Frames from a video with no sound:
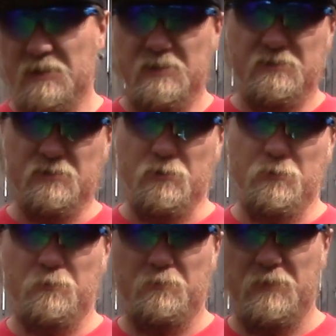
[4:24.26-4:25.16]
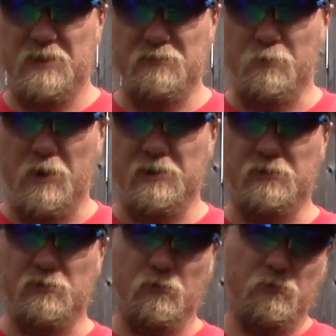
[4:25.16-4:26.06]
So as a reminder,
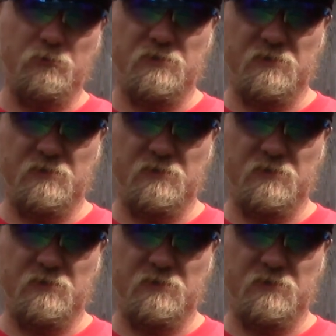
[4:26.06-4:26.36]
don't lose